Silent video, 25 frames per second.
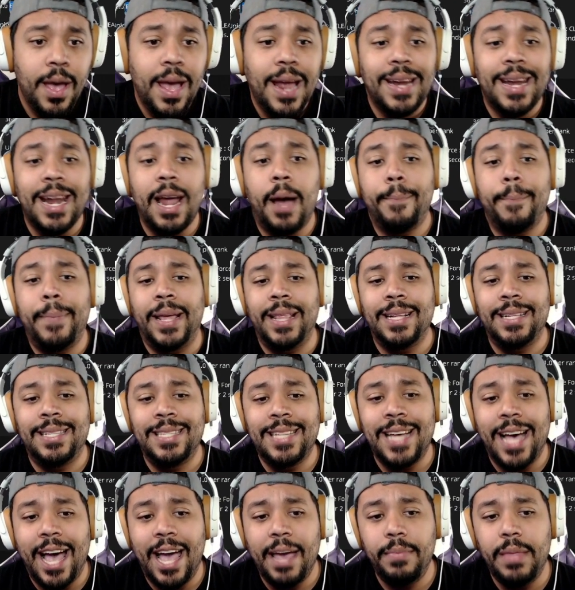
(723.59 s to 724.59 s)
Now, by the
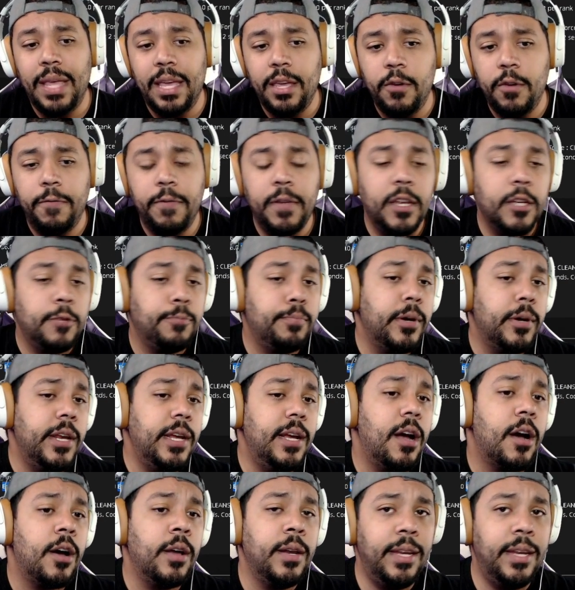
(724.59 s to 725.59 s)
time that you finish putting
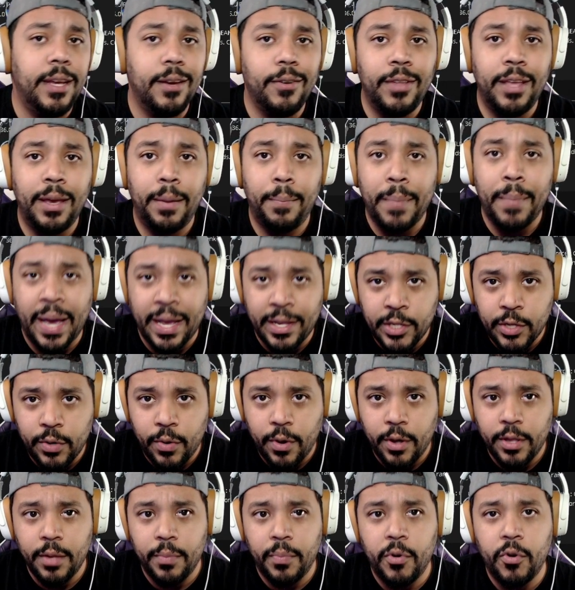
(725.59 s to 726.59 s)
Unyielding Mantle
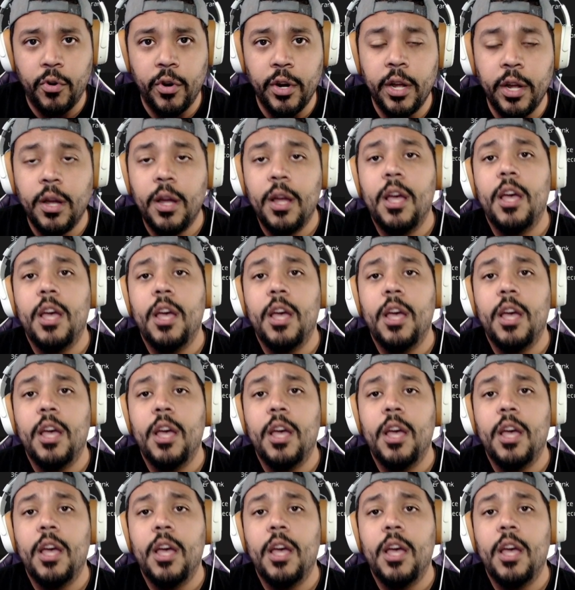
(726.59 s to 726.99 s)
on the board,